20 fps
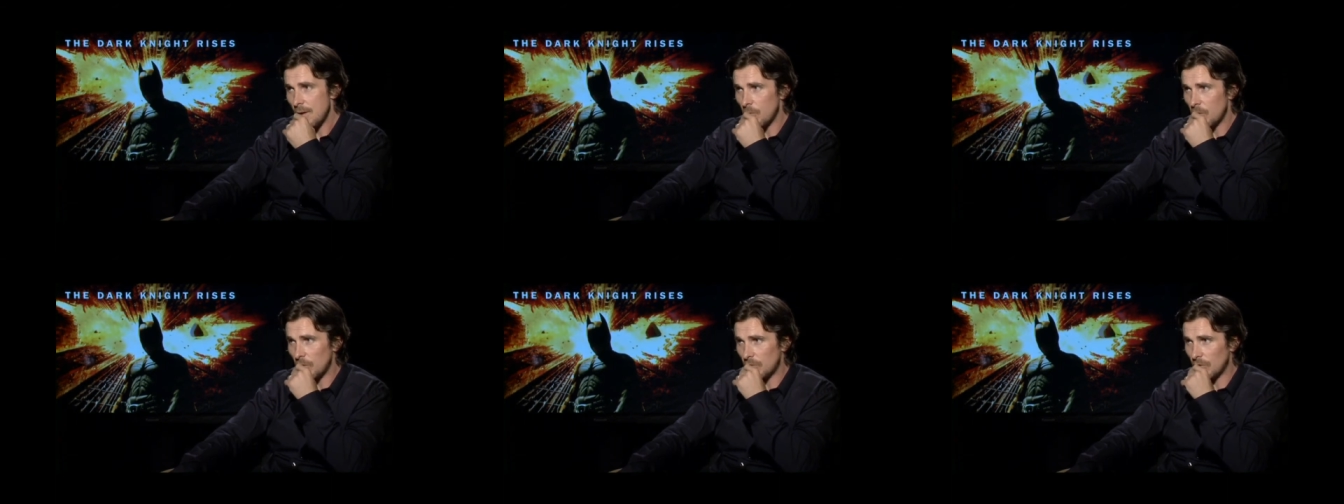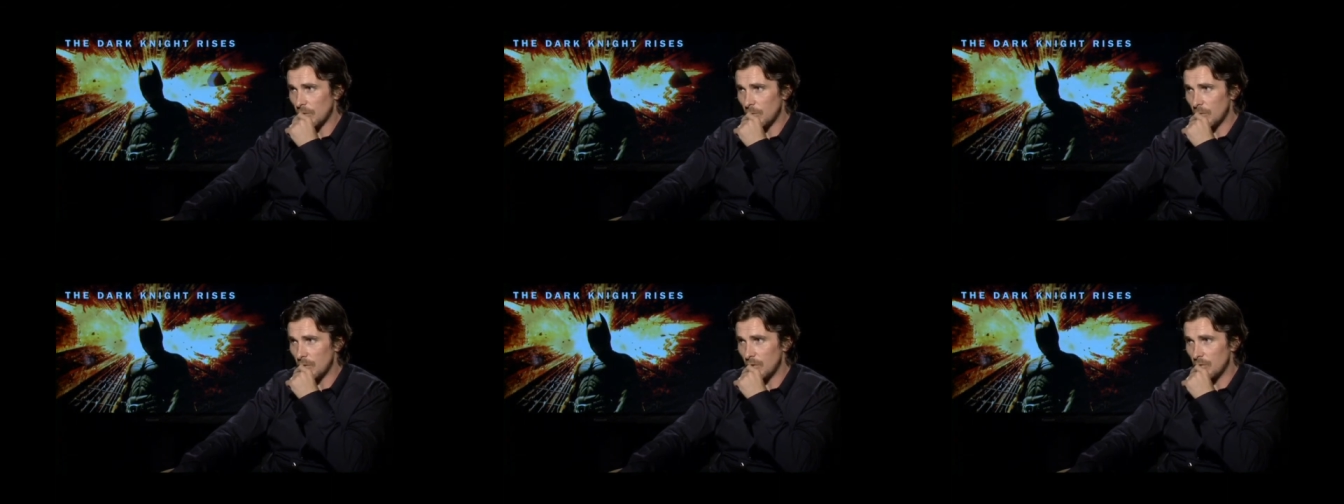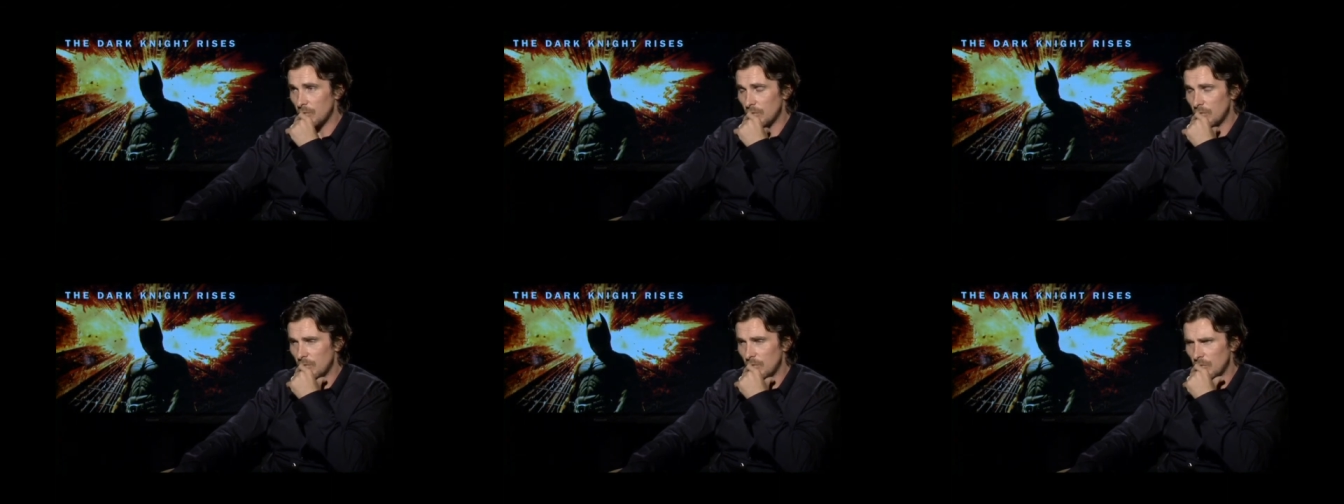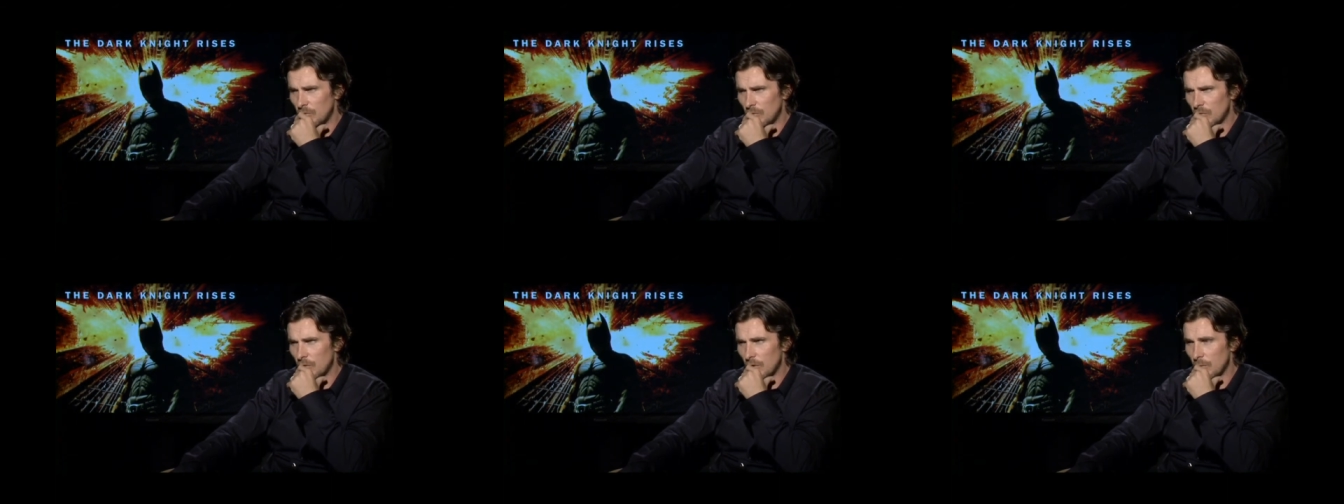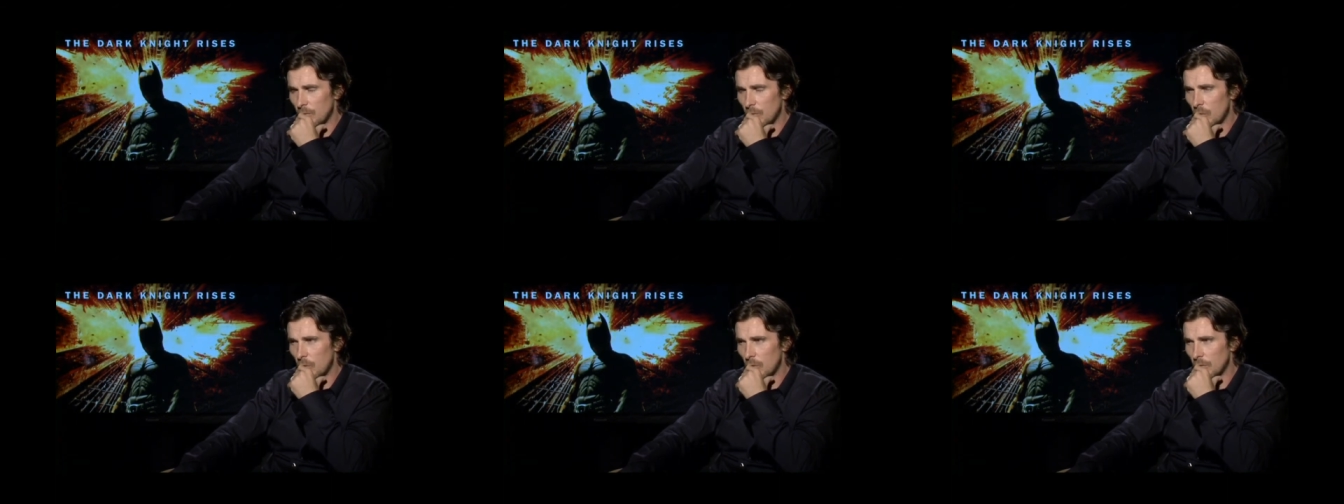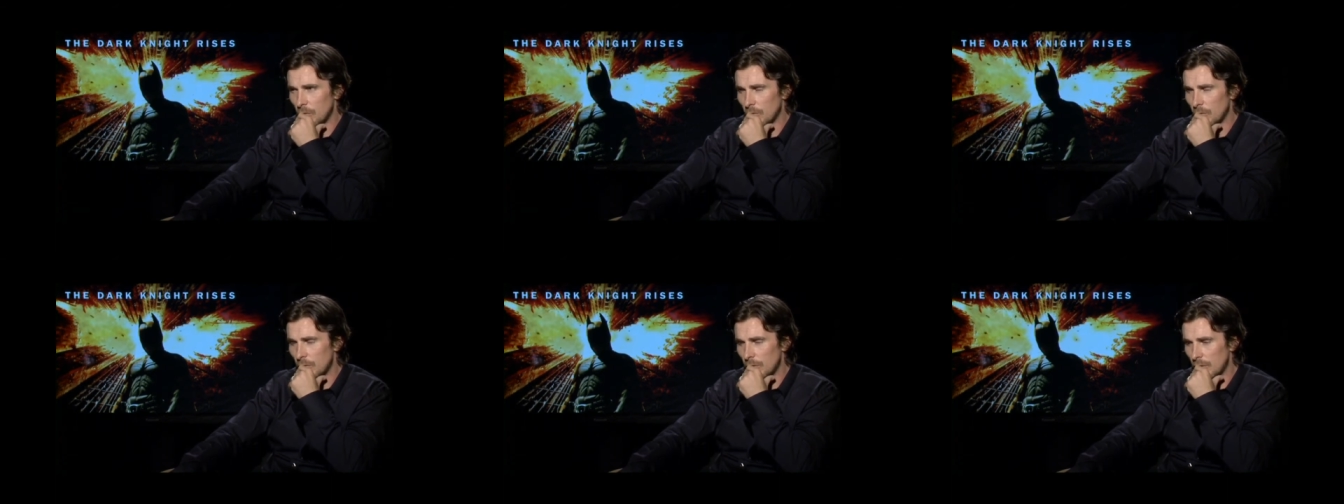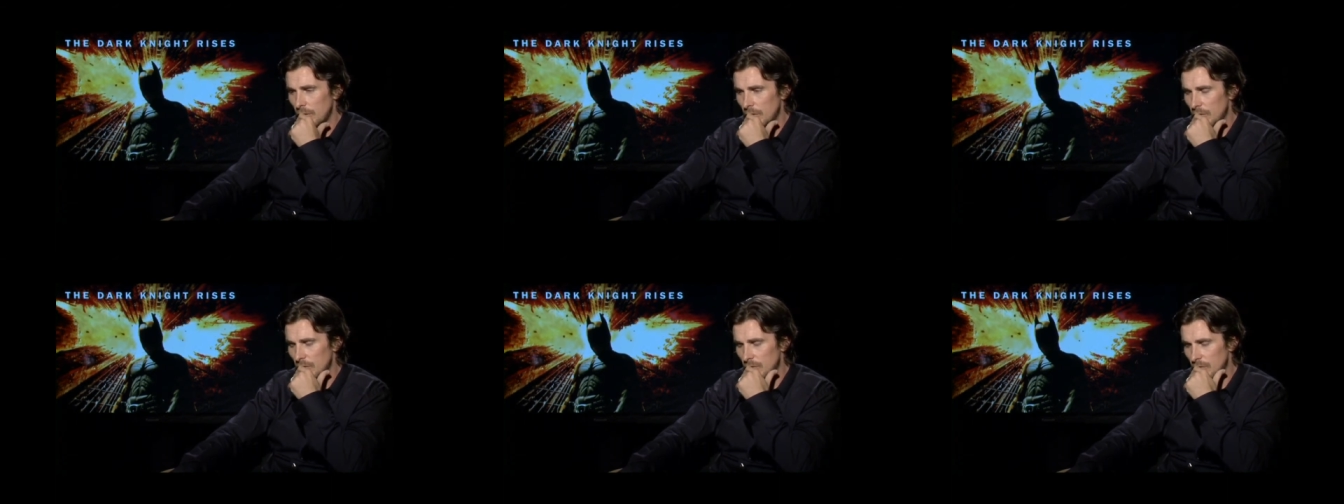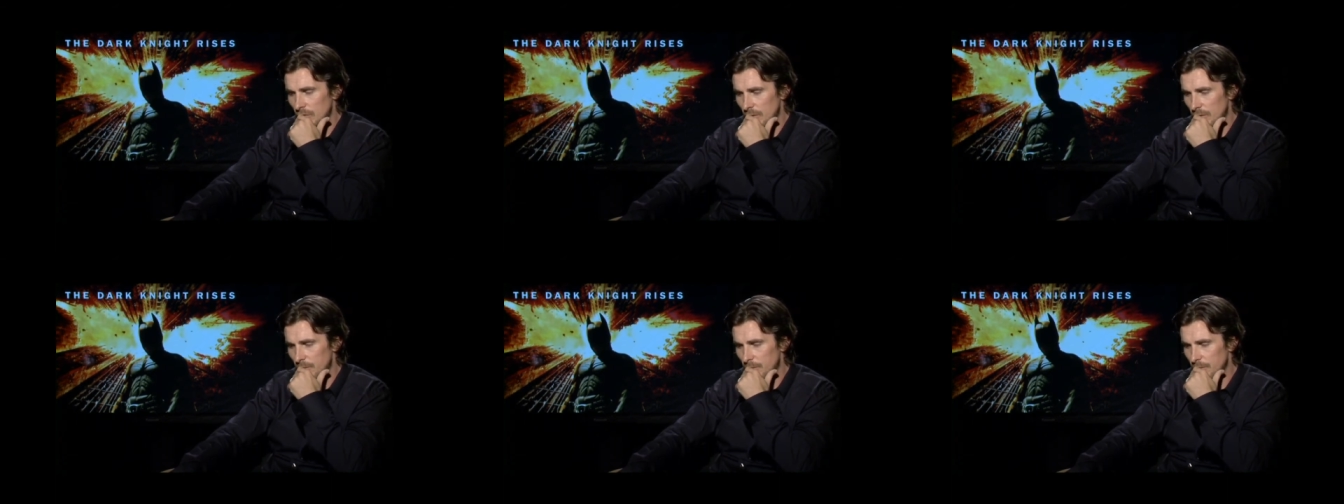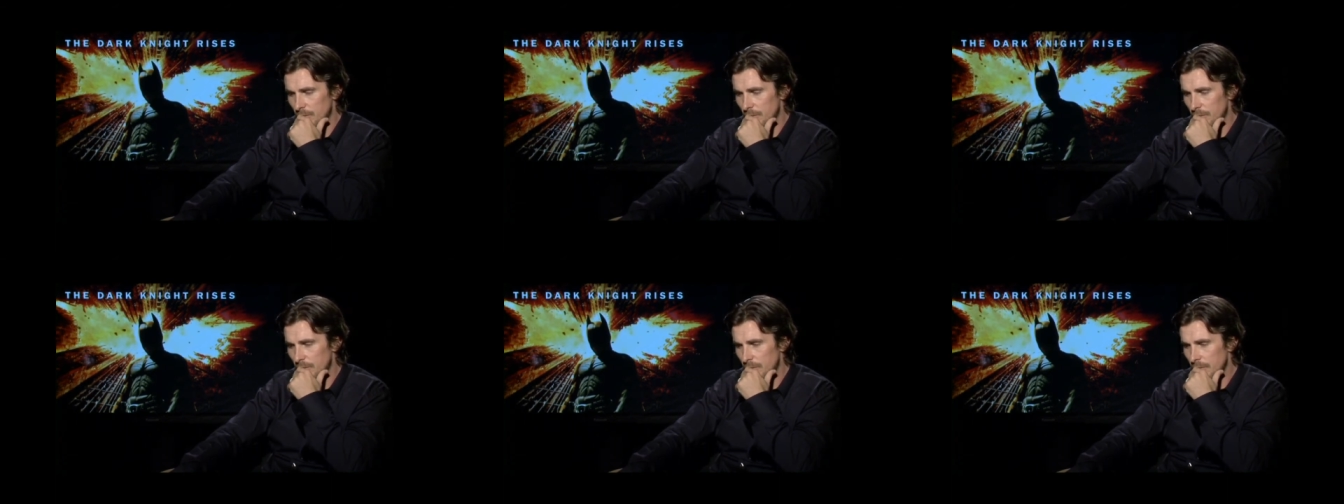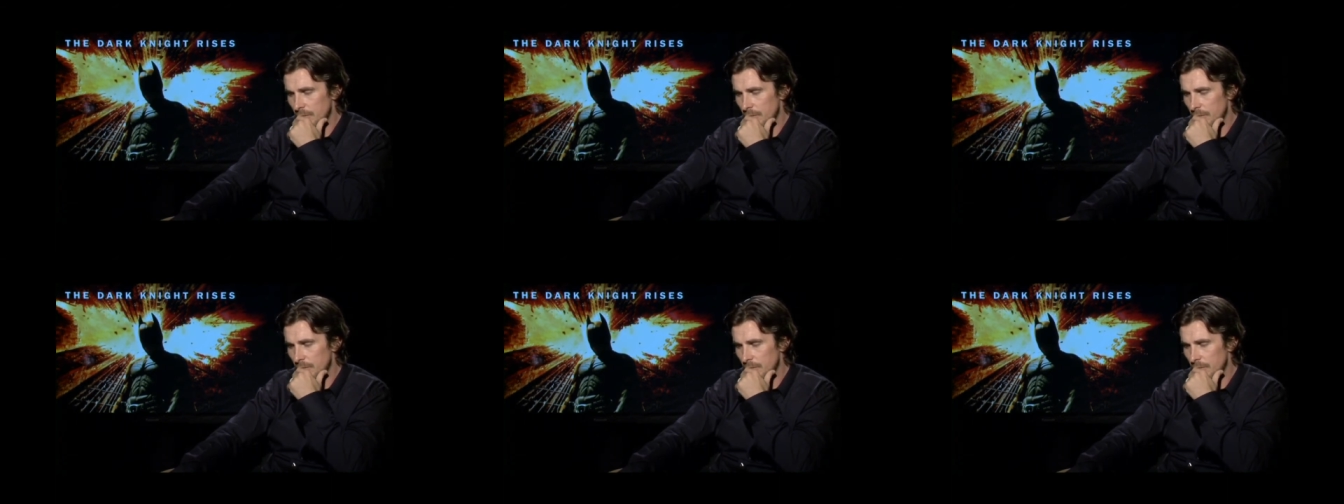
but somebody who's who's very important because um,